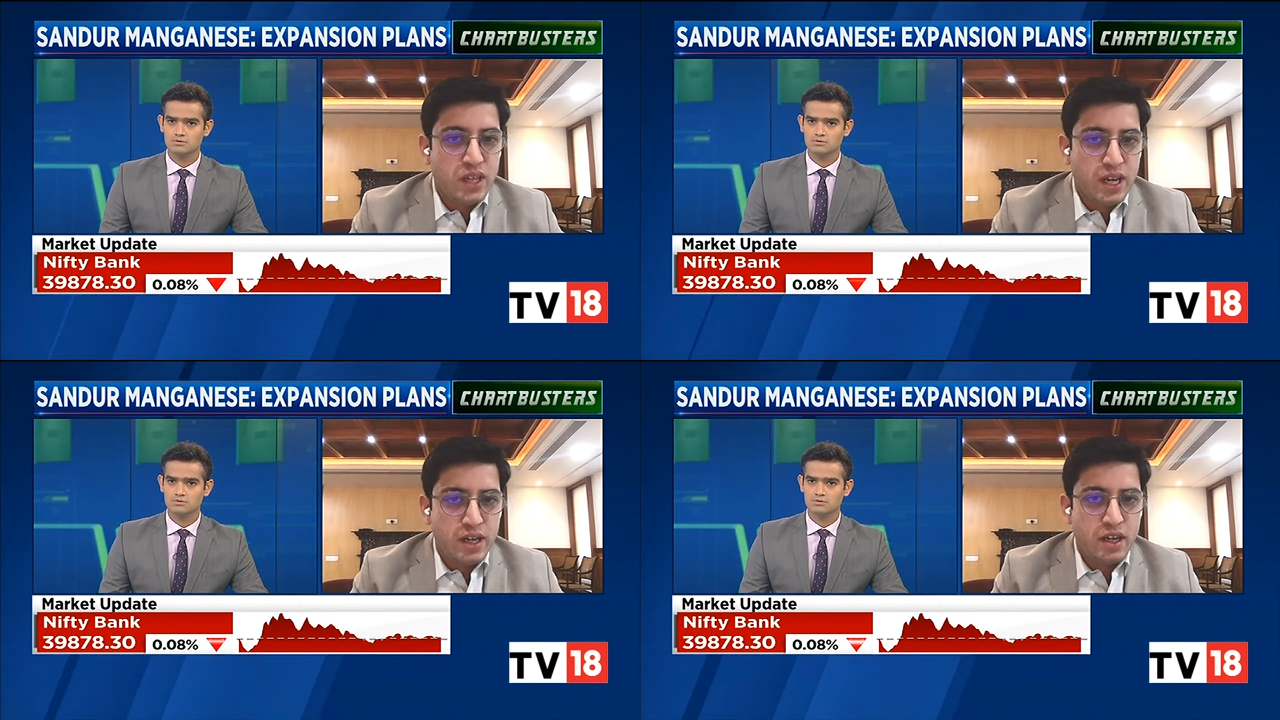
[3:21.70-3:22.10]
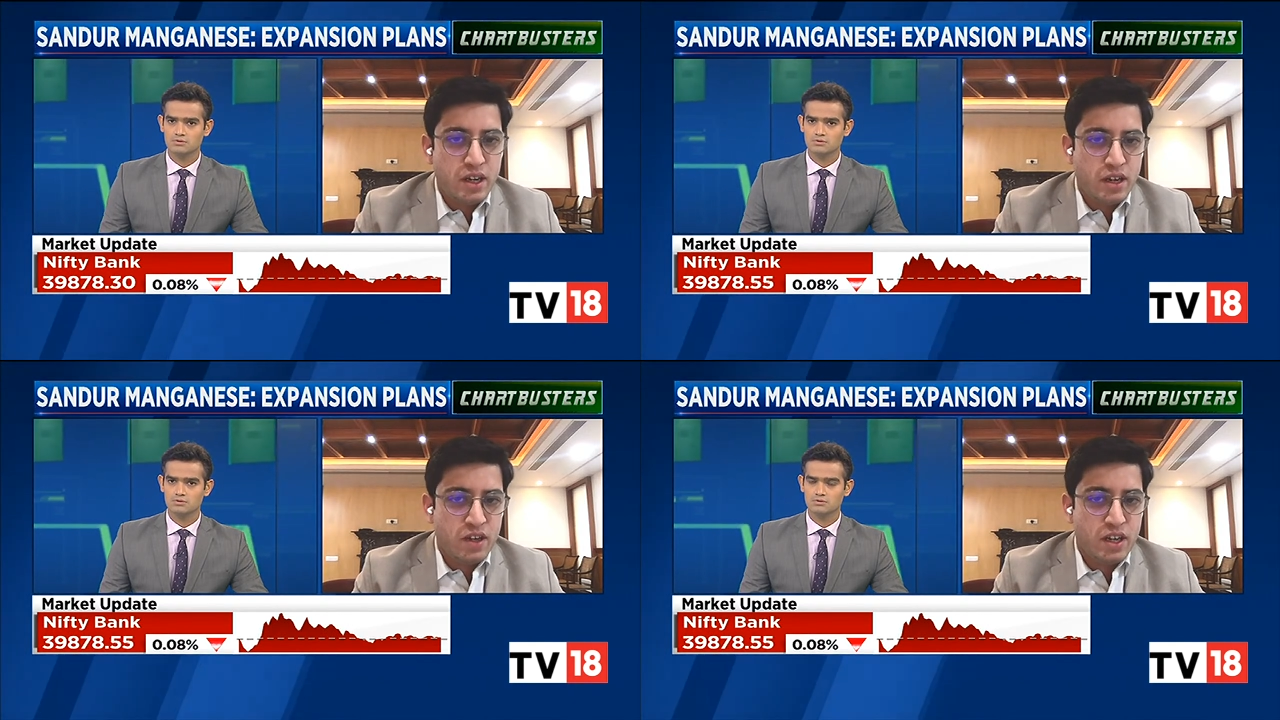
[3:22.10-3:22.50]
Speaker 1: Yeah,
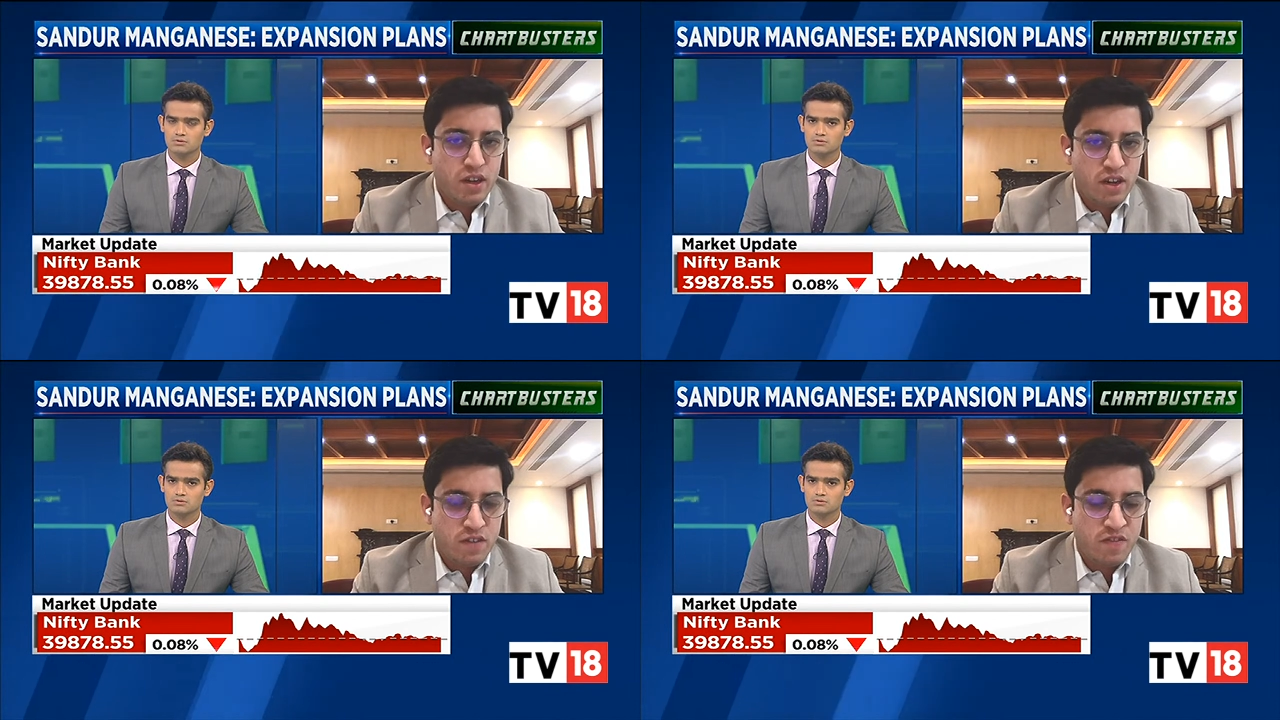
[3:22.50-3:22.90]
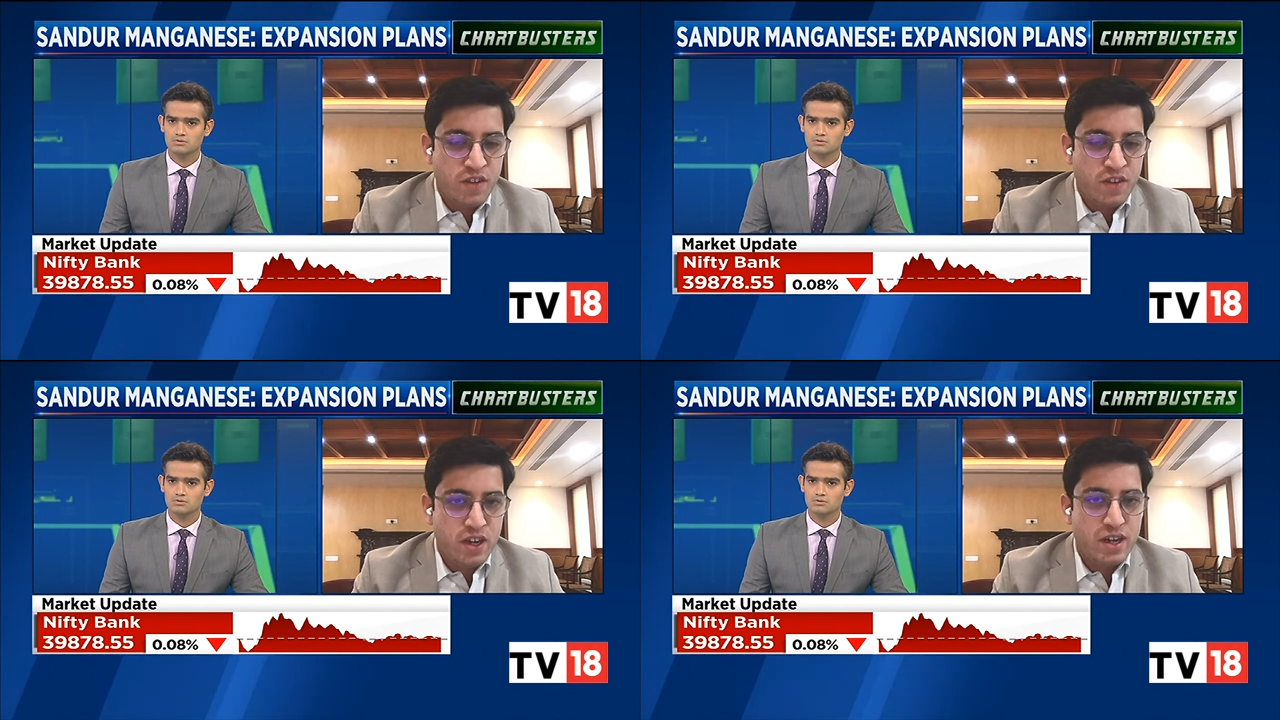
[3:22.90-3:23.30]
it it will
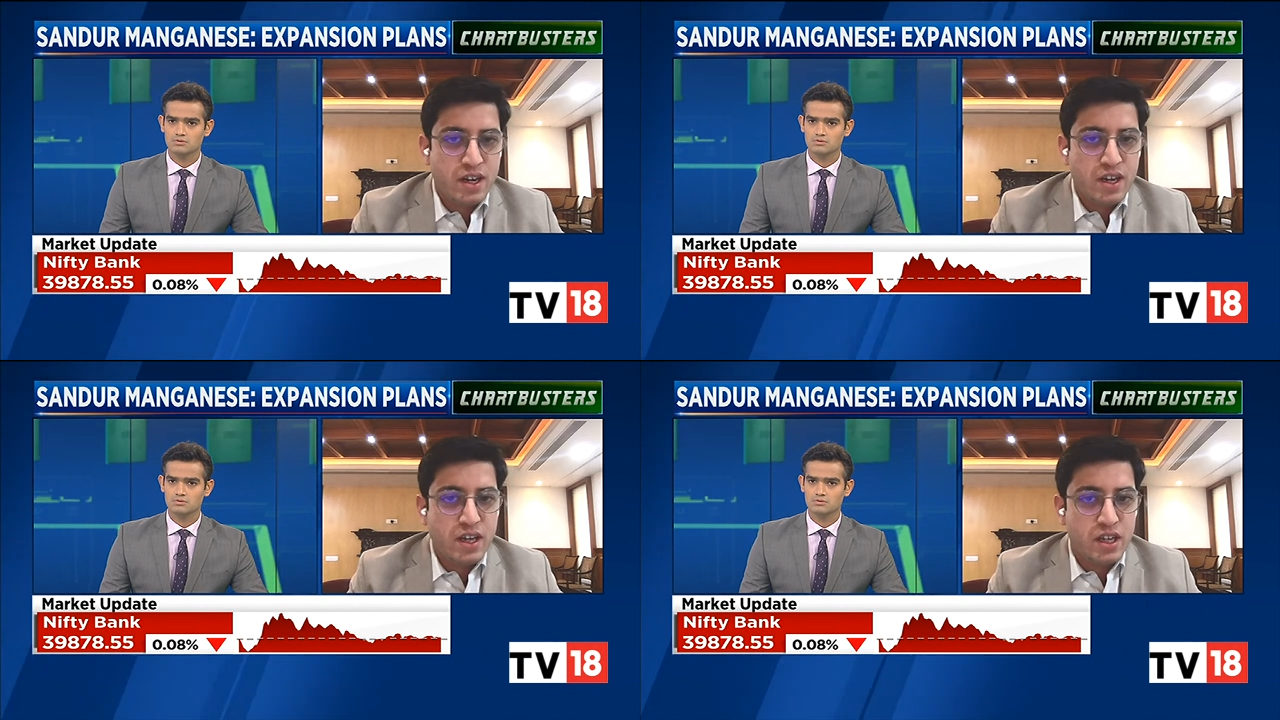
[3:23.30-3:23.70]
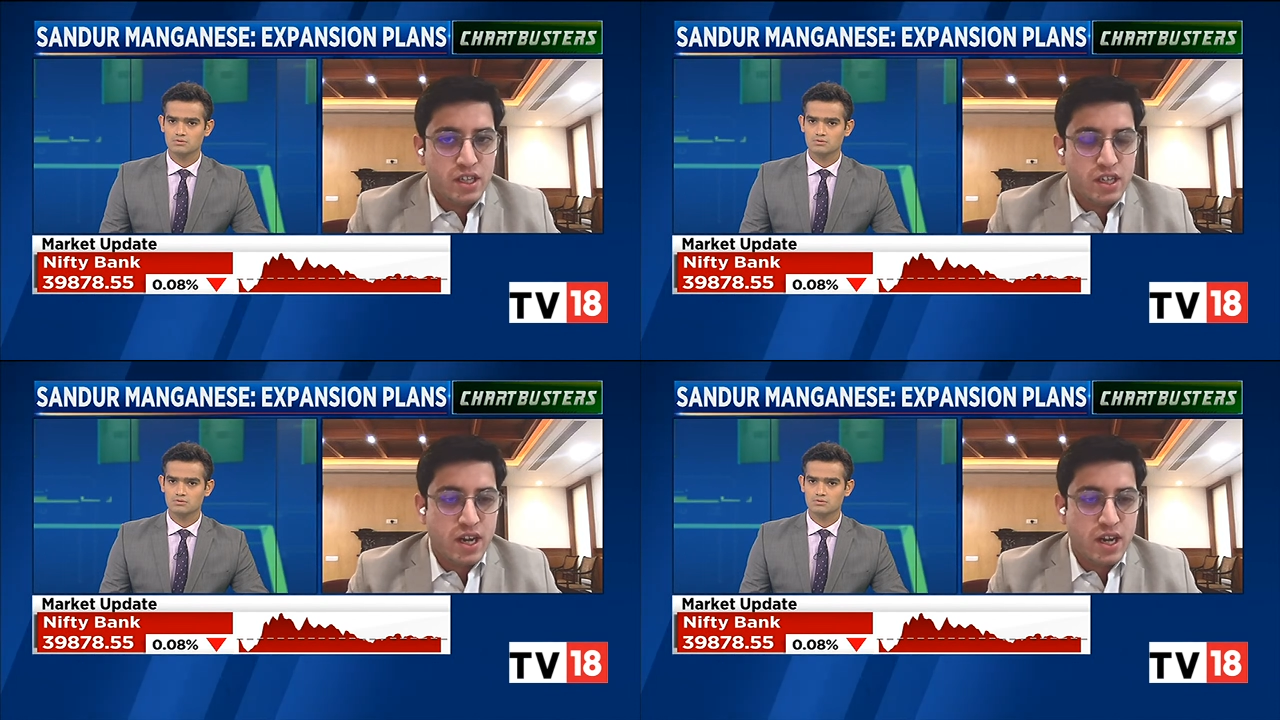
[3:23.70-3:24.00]
def- definitely